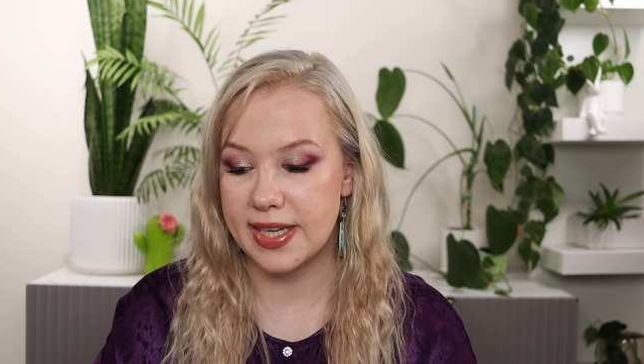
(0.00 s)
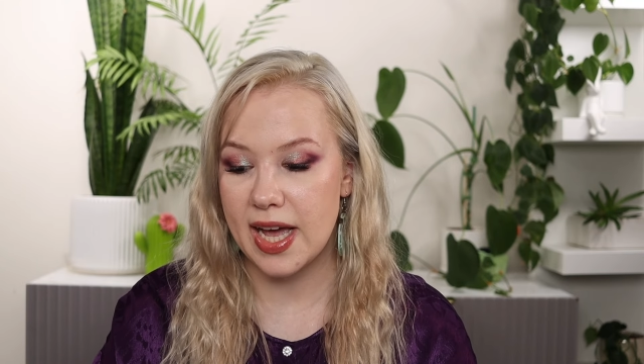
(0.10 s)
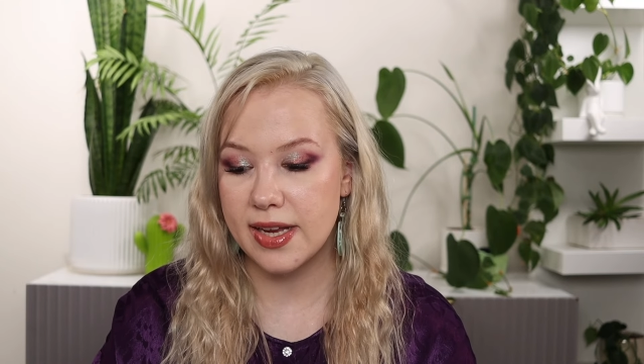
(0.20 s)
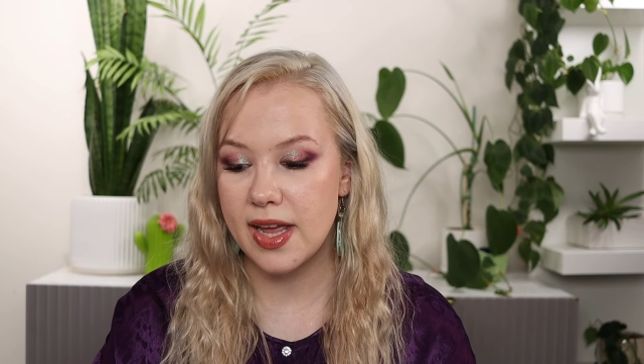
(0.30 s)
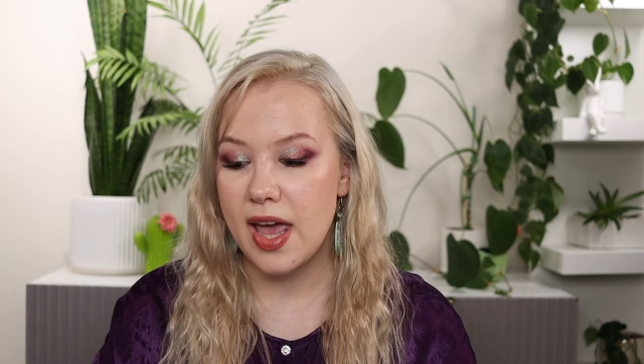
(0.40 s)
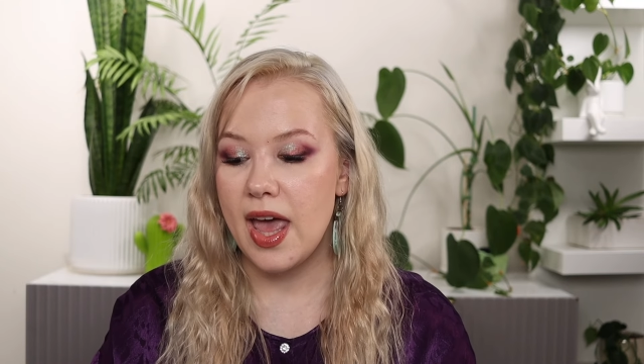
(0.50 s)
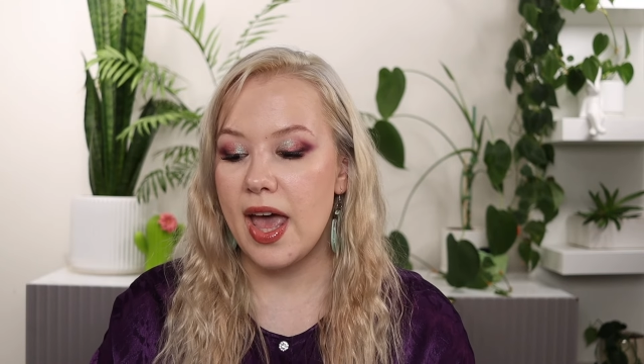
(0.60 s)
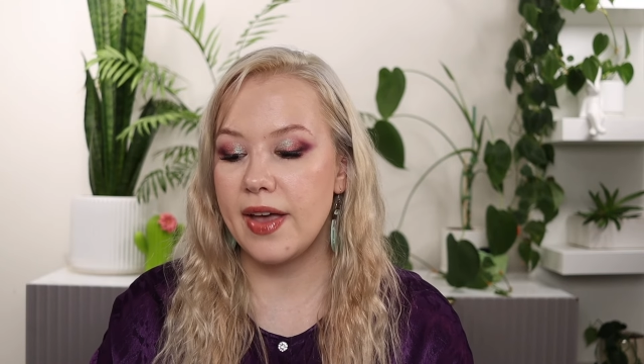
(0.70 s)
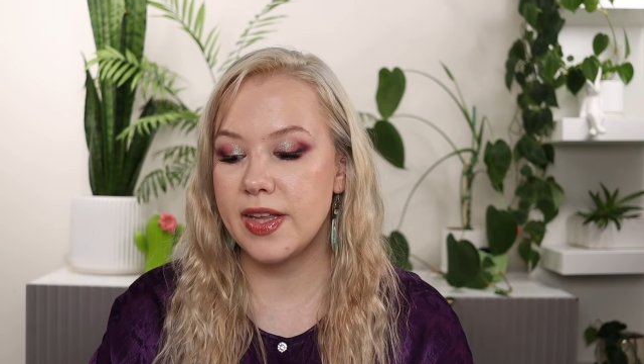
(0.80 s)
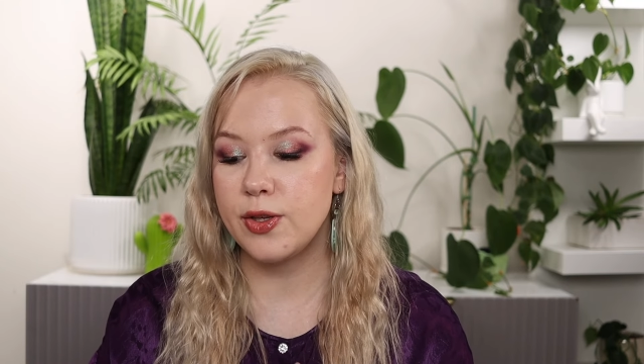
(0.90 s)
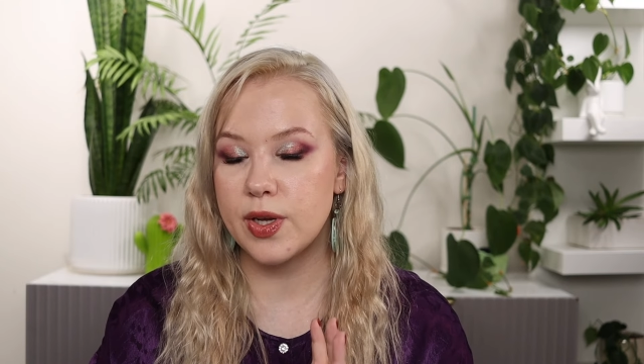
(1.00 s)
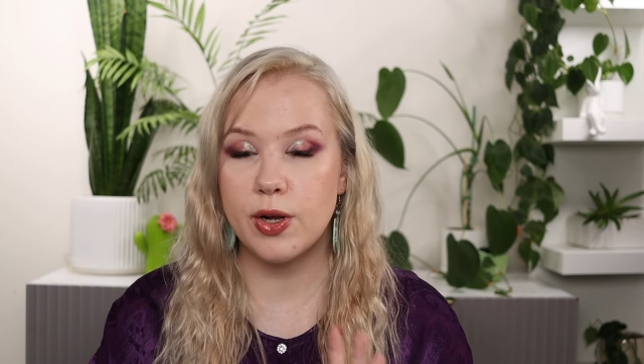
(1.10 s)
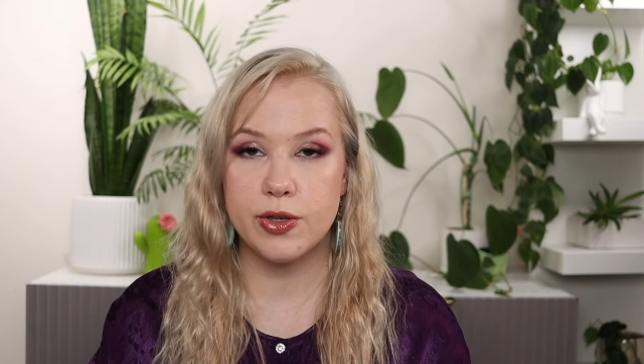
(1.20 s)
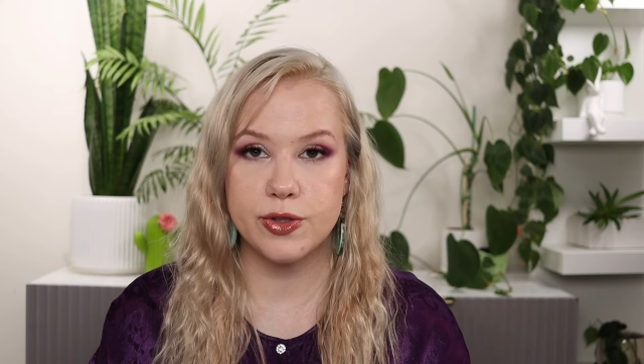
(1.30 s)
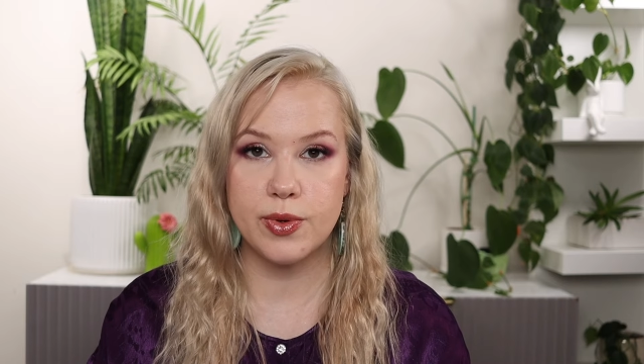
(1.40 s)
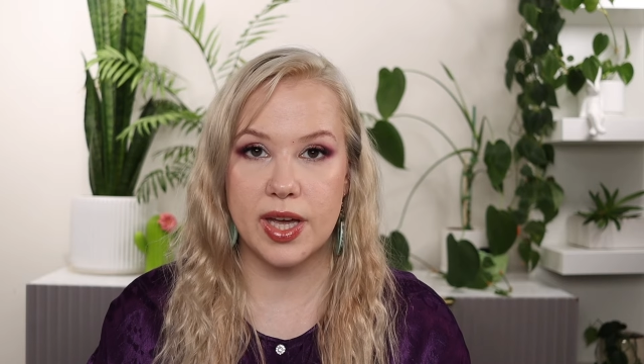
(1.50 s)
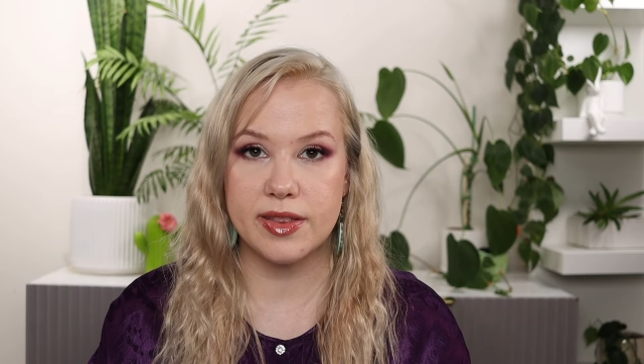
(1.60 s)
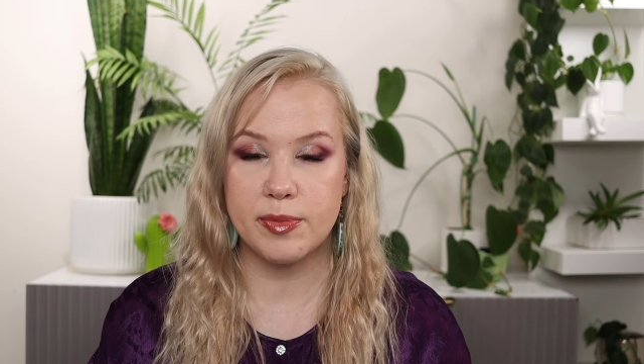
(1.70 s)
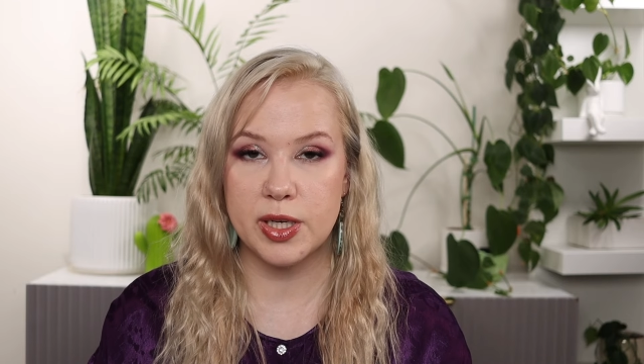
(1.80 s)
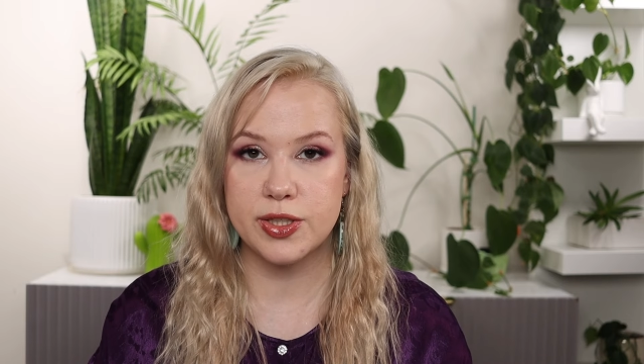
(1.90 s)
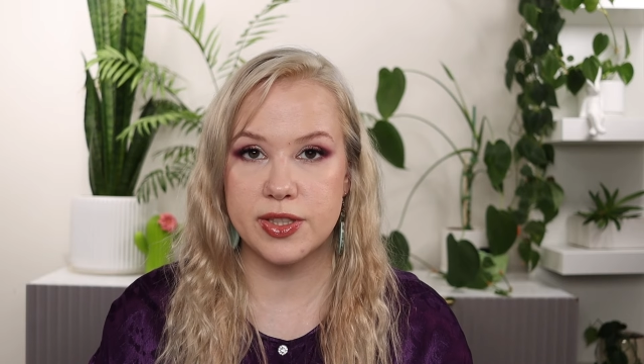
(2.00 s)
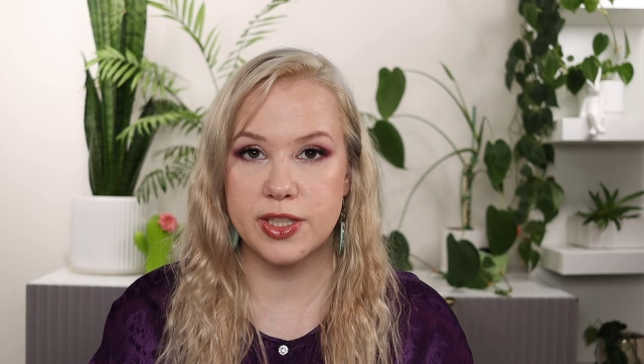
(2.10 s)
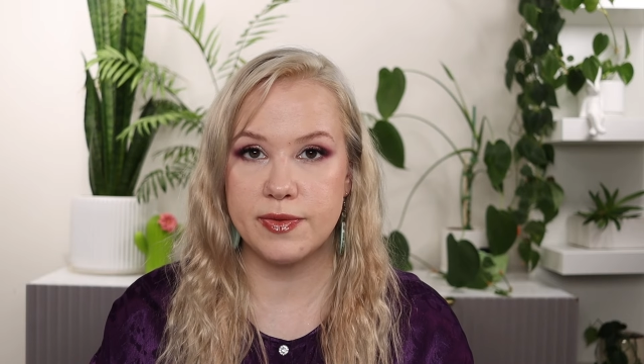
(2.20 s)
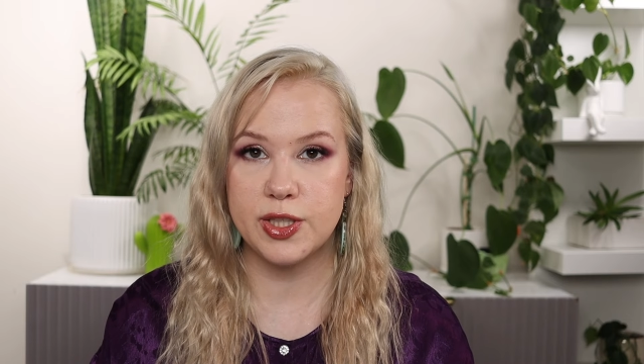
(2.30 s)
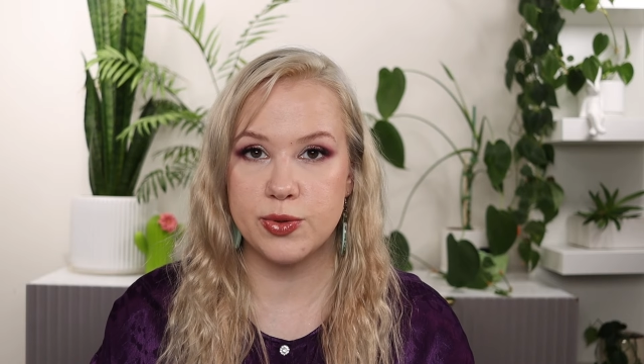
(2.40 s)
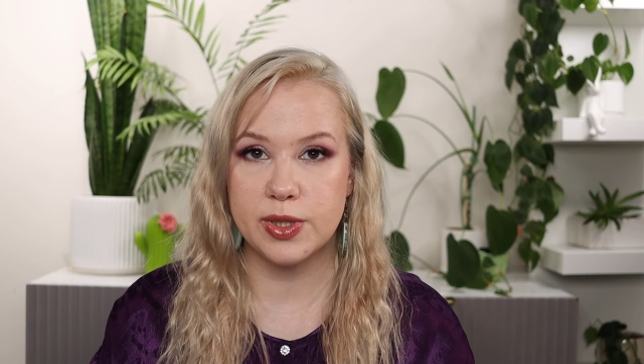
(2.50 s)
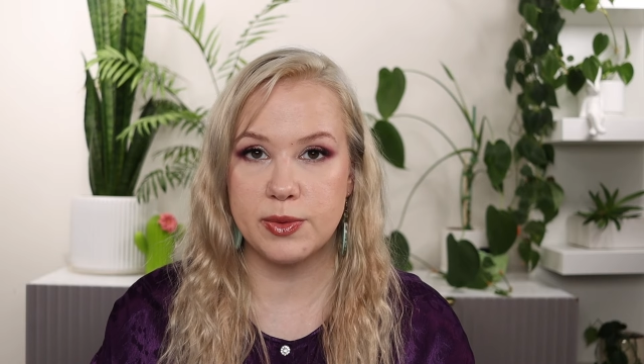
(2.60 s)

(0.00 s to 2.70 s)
And then you can also get the brushes individually,